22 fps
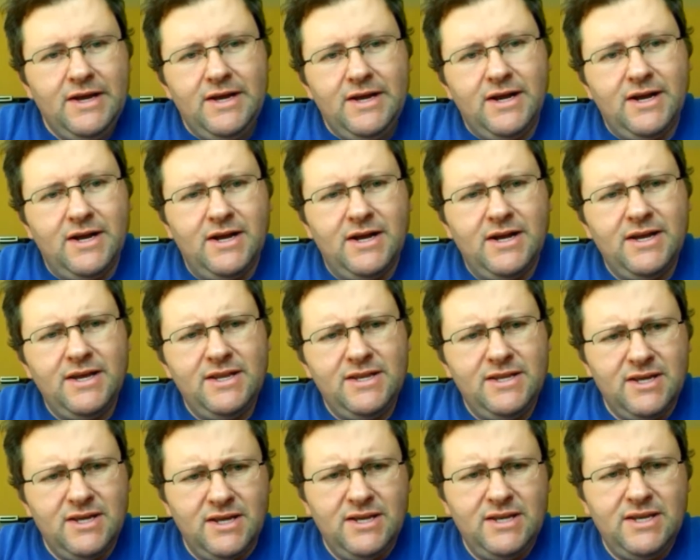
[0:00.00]
it
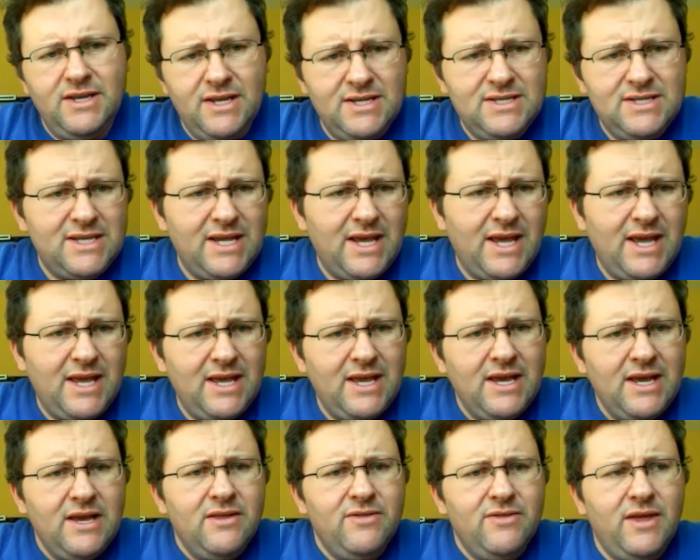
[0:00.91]
did say
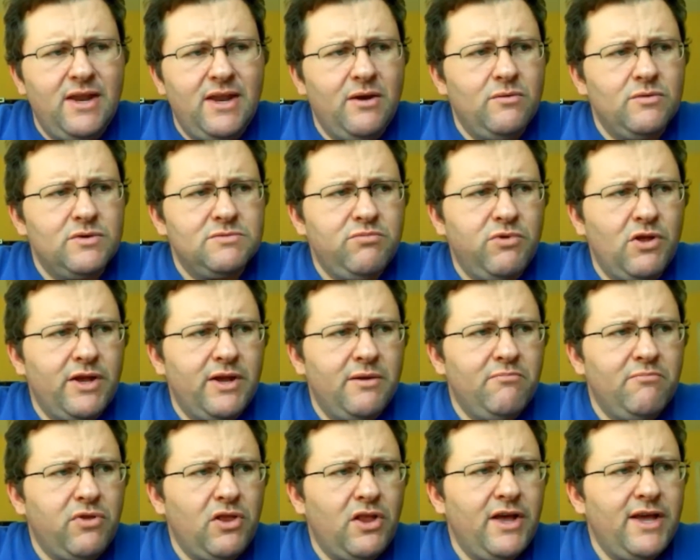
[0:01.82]
that it was plug and
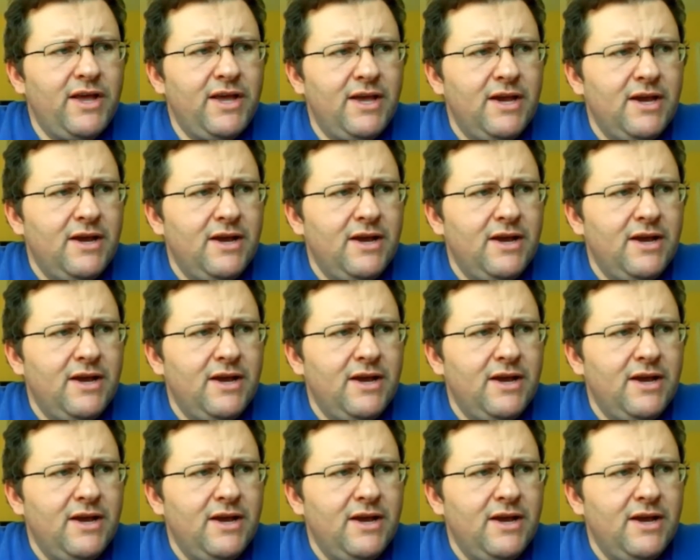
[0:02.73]
play,